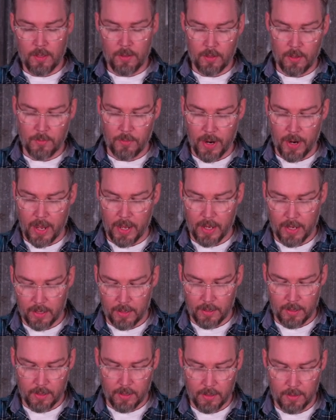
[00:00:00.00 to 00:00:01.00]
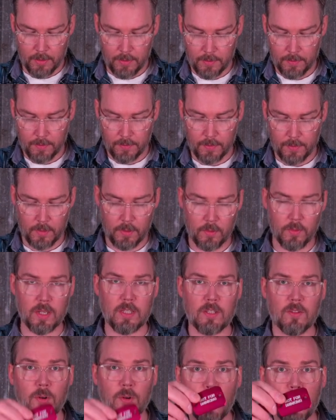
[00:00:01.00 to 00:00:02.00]
the brake
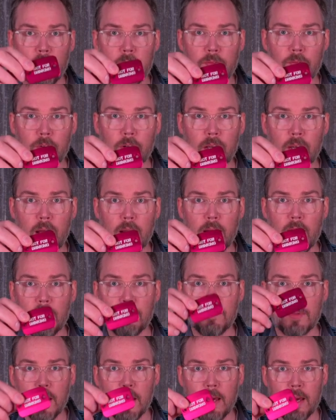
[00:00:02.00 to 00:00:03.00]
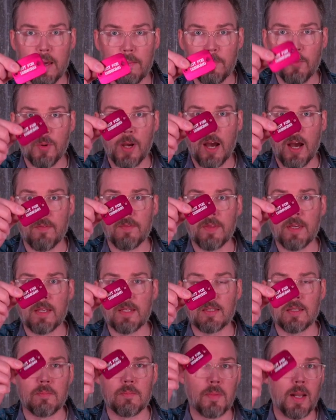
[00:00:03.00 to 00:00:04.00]
reservoir lid for Can-Am came. We have
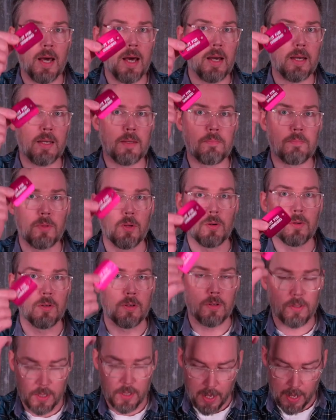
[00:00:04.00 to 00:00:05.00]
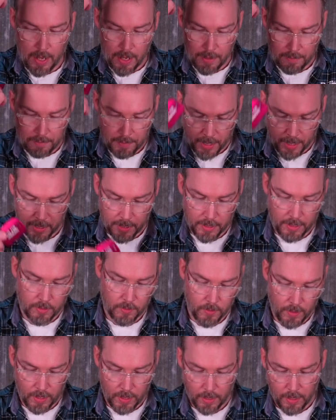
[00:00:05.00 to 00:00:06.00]
these in black, turquoise, and pink as
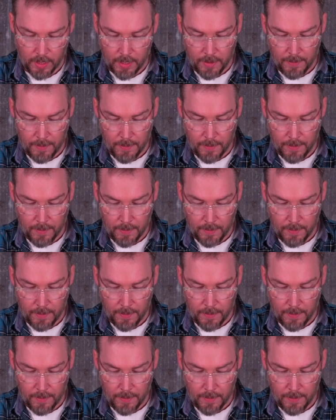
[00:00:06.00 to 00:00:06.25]
well.